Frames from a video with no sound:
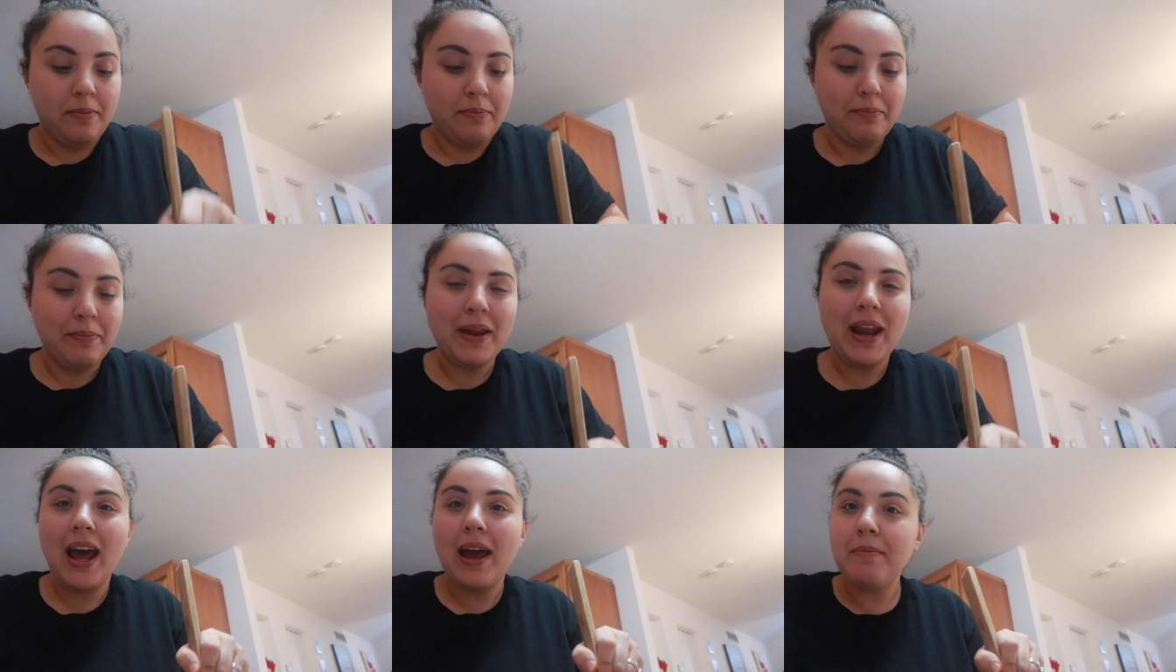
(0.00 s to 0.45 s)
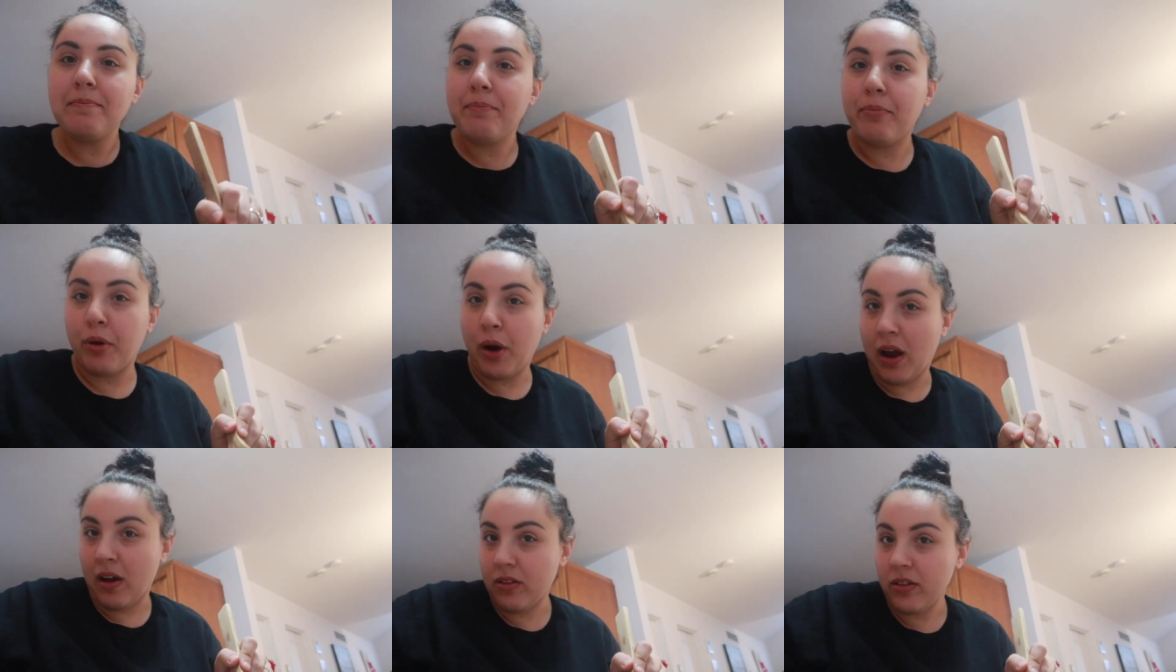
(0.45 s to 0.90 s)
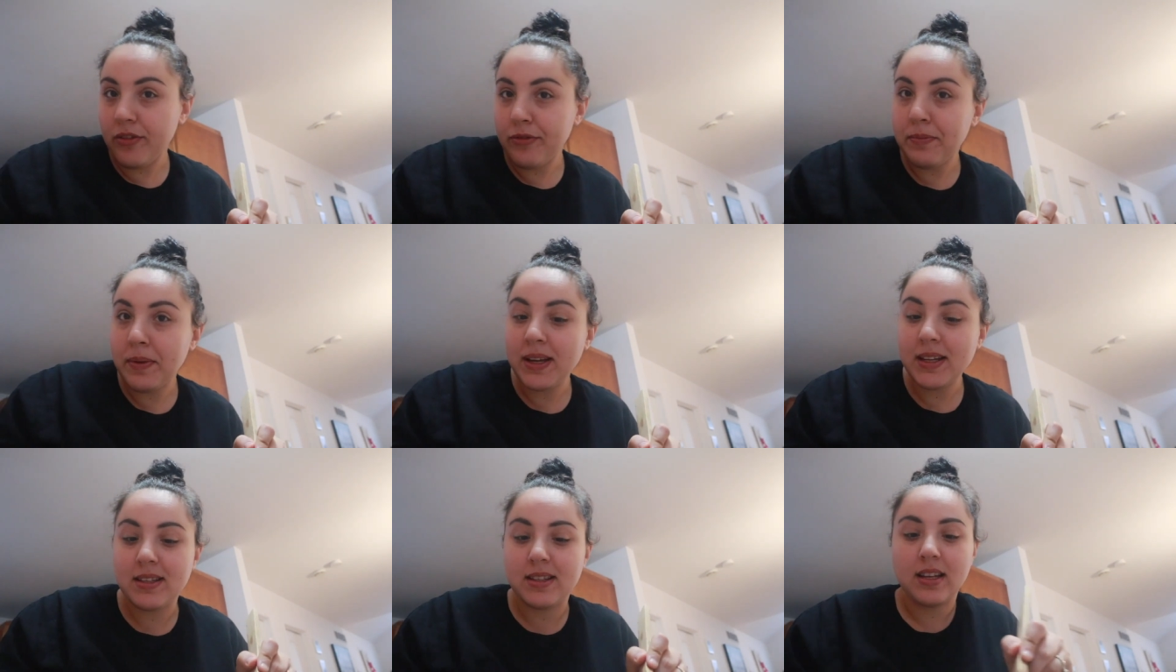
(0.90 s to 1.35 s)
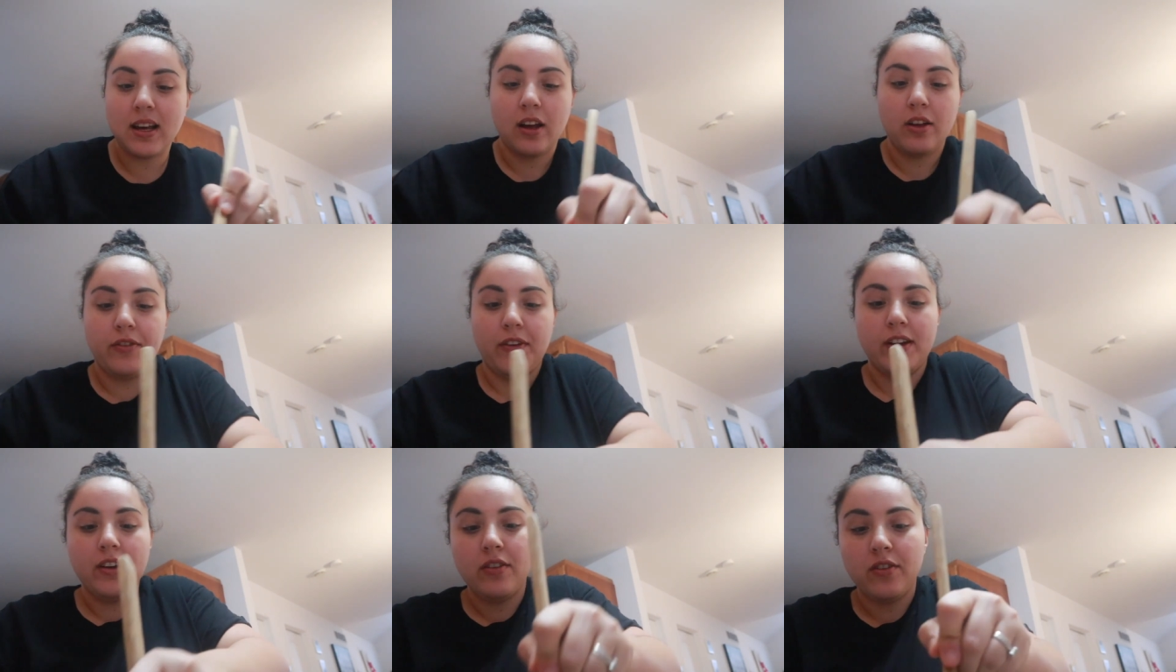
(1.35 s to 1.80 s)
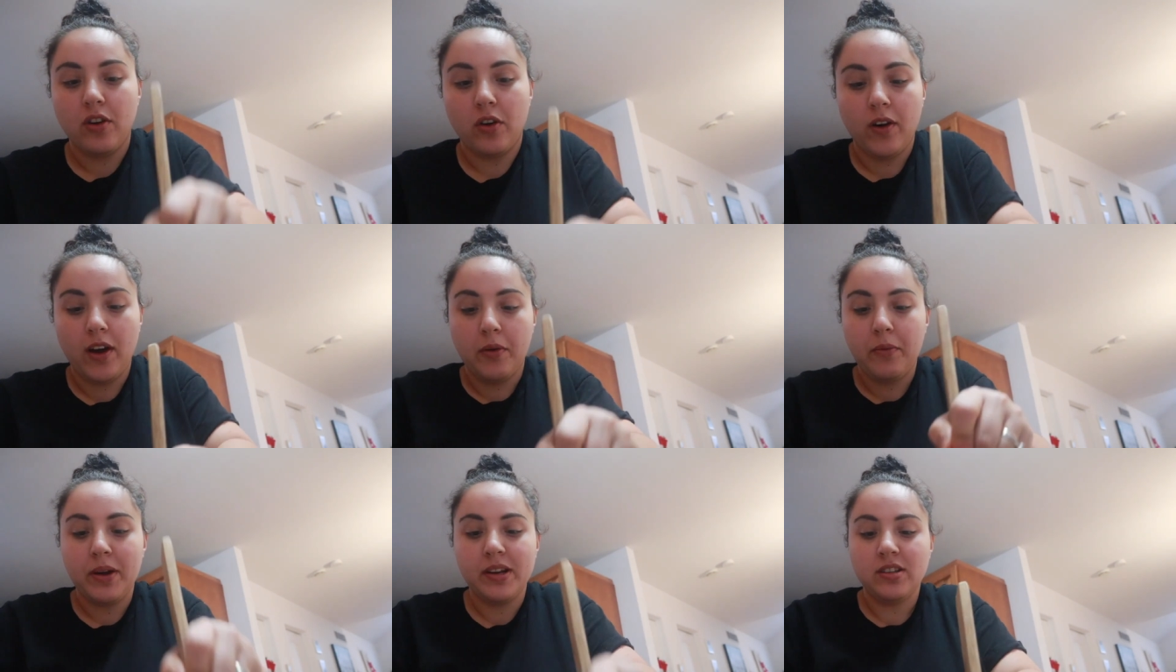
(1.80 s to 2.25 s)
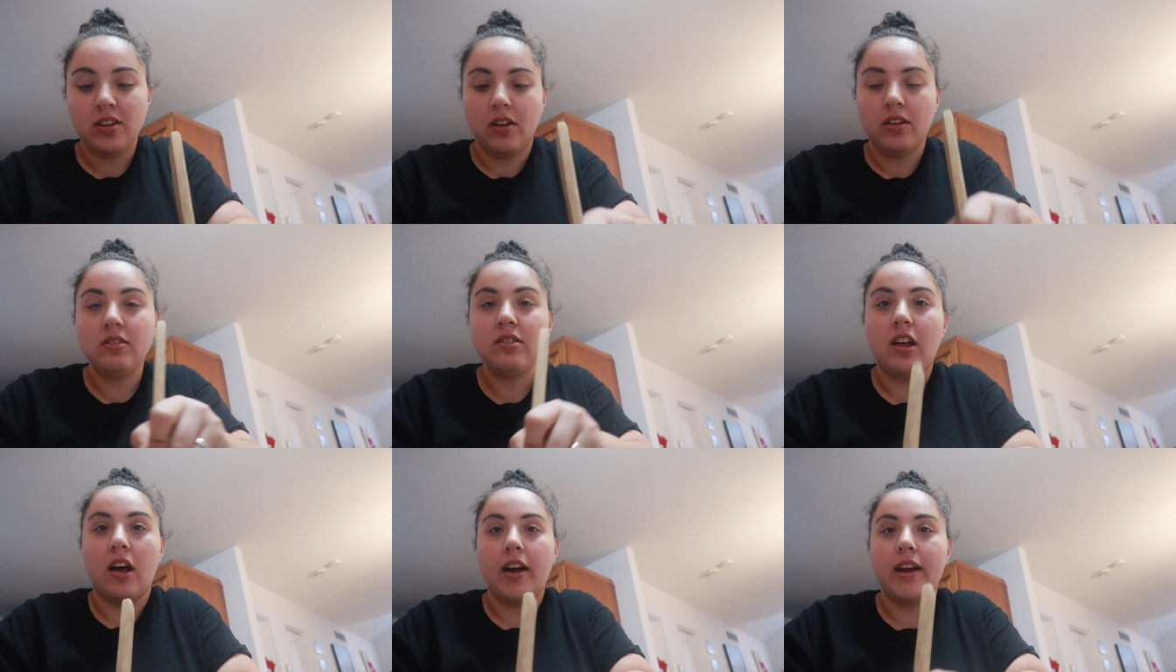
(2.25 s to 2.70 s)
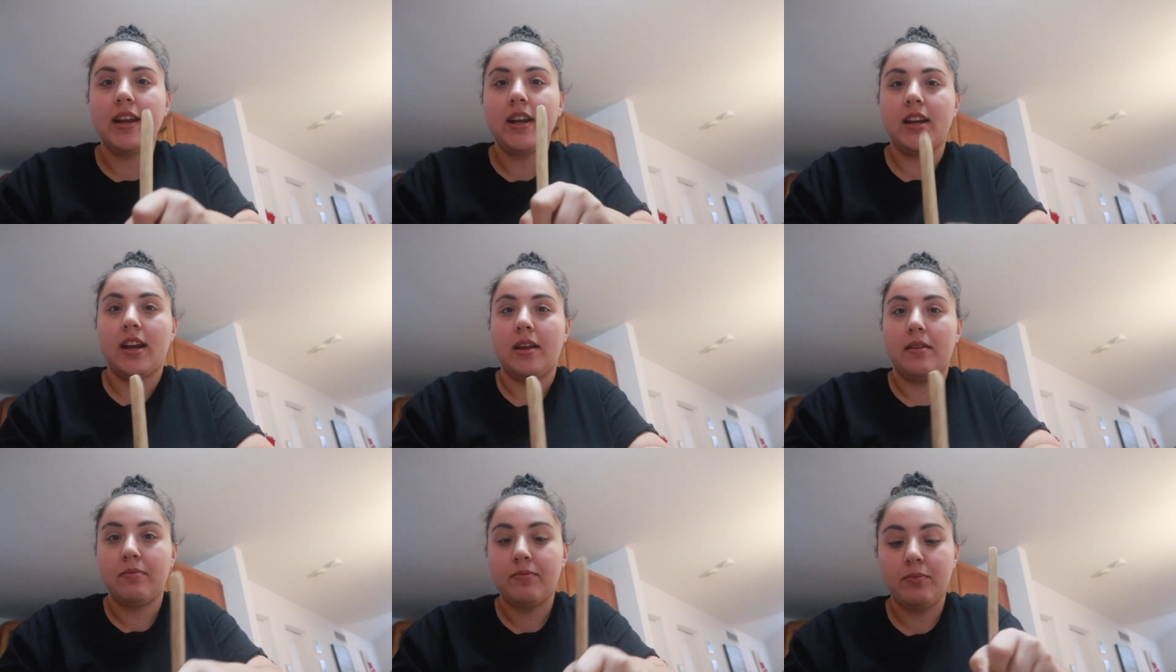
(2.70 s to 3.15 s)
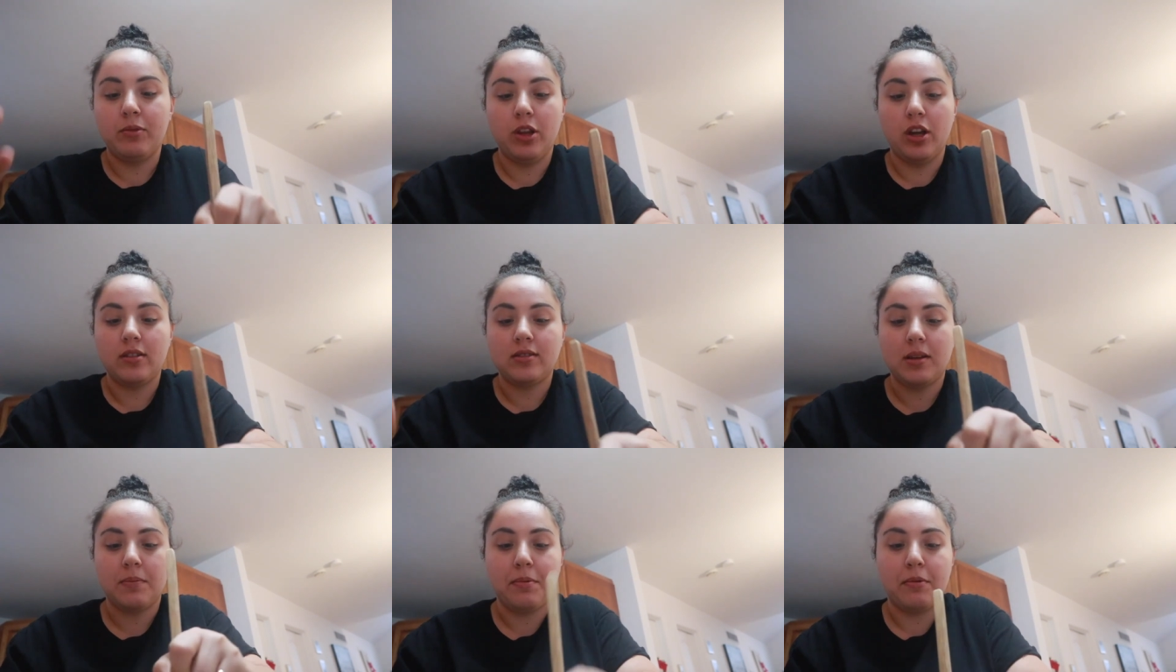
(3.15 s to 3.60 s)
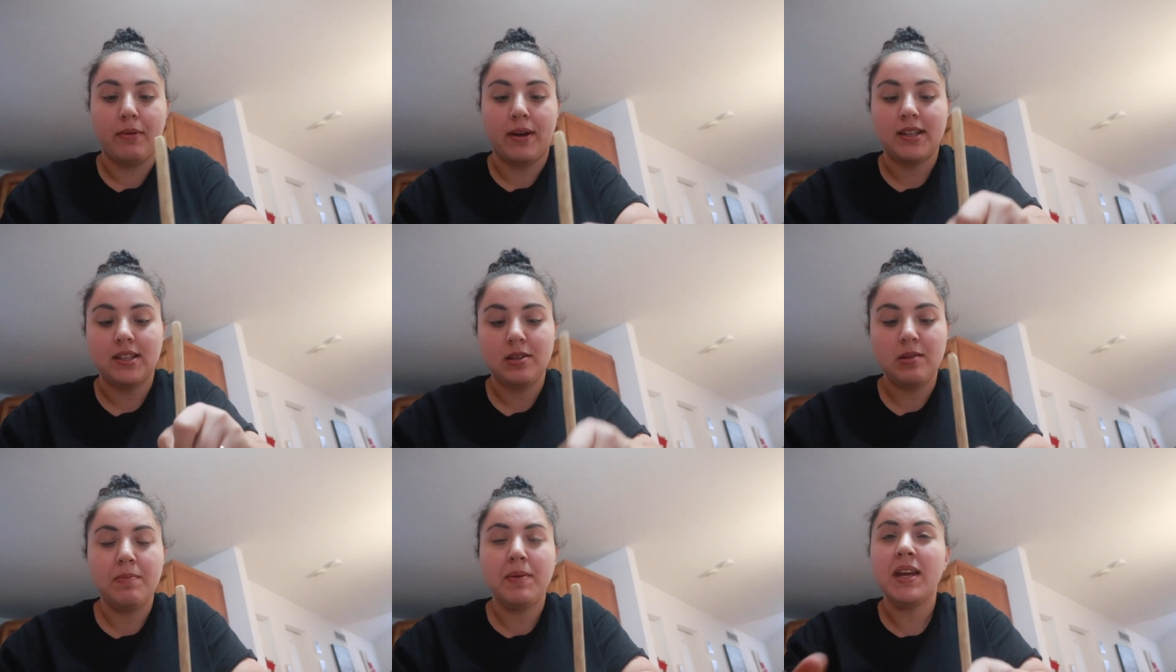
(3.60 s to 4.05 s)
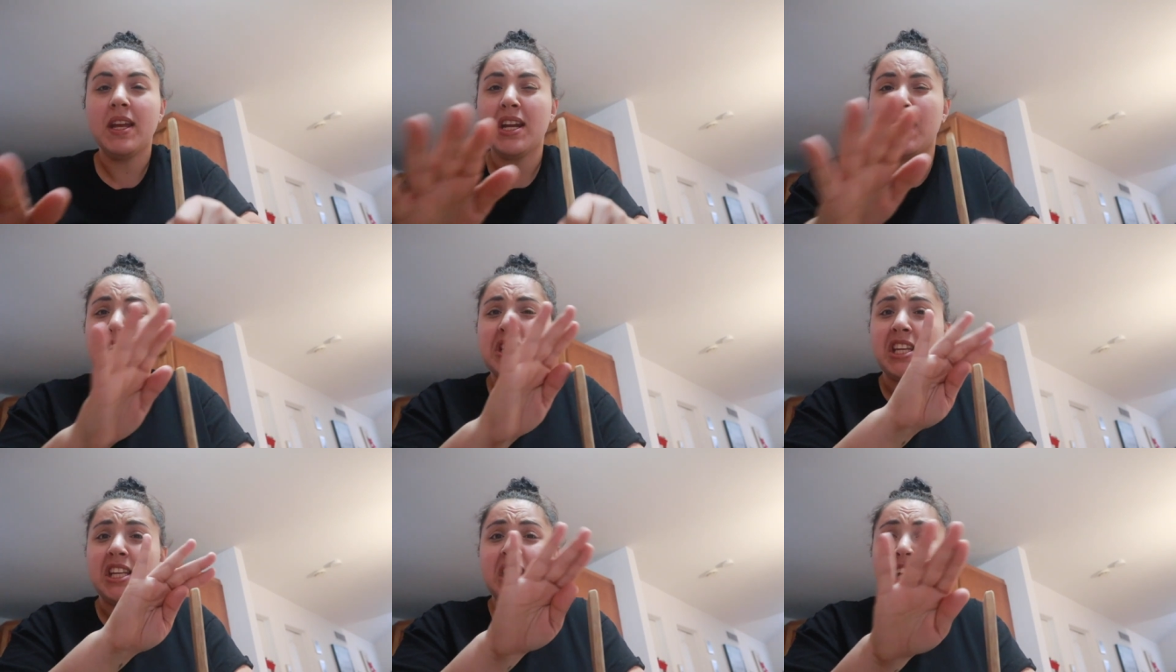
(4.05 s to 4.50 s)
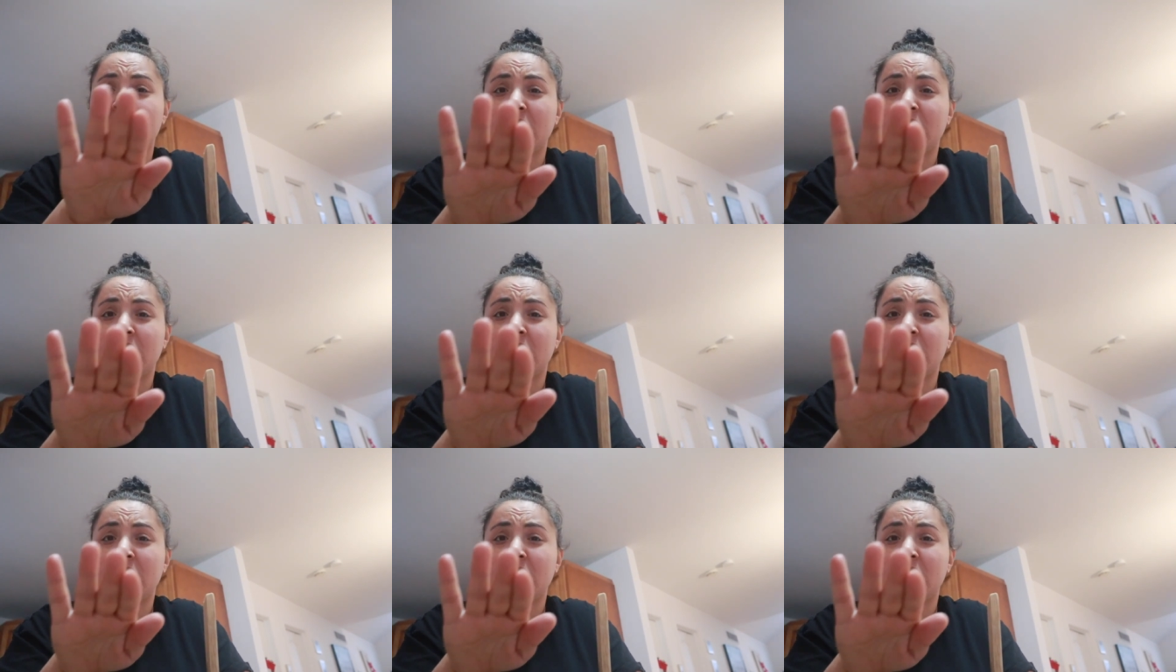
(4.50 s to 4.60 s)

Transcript: But I'm proud of myself. I don't know, I went online and I looked up a recipe and I said,